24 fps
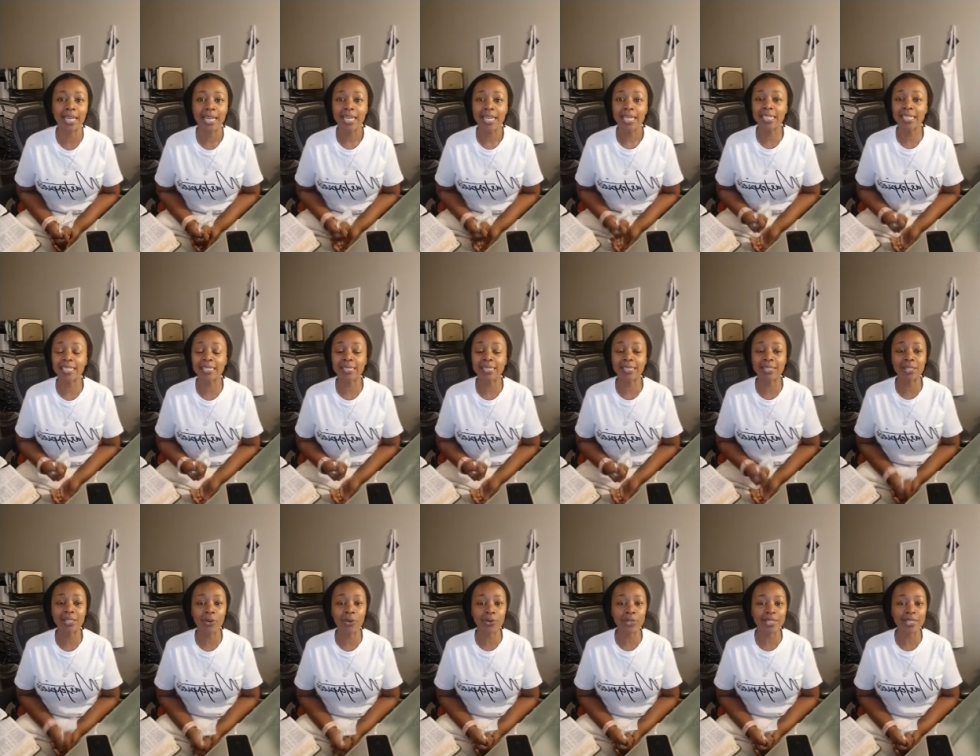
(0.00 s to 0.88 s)
It is
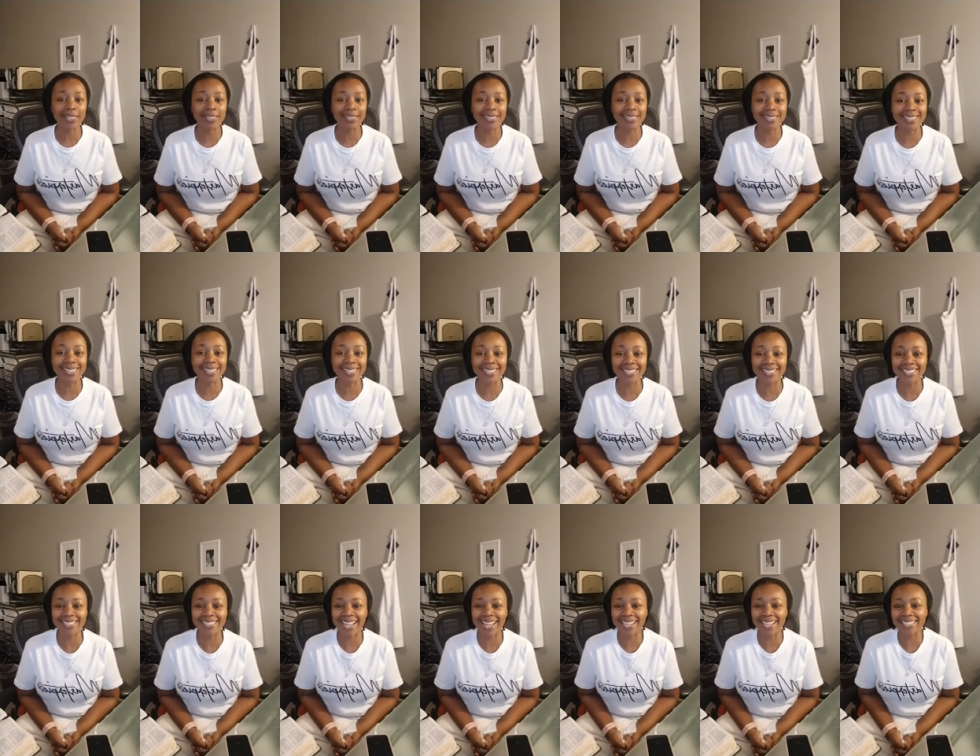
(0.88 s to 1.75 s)
so good to see you.
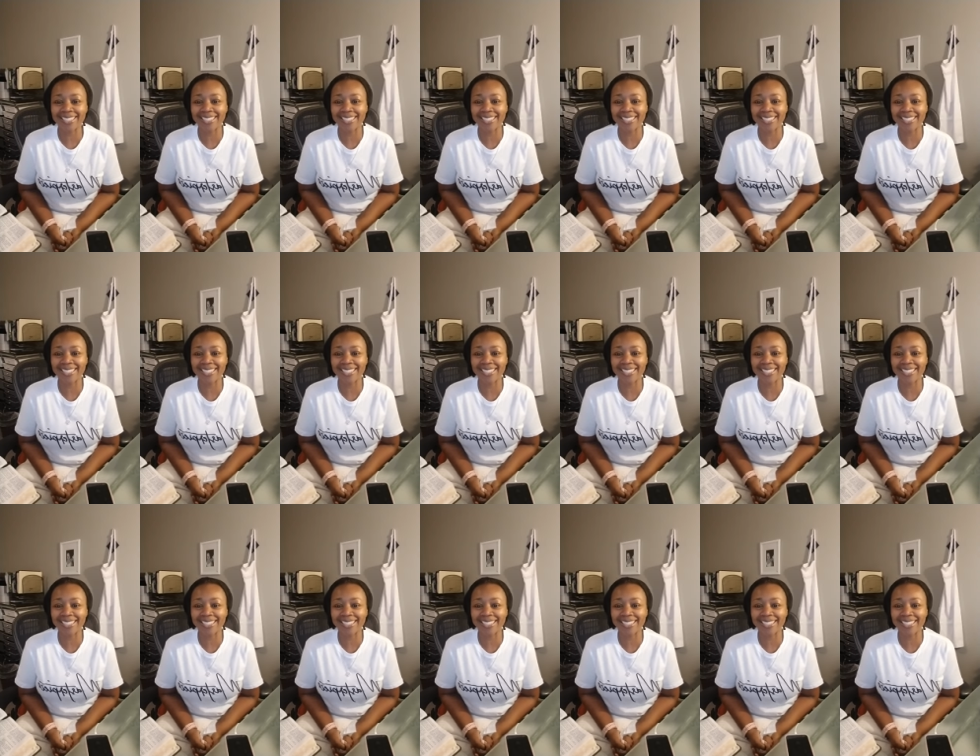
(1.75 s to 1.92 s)
Today is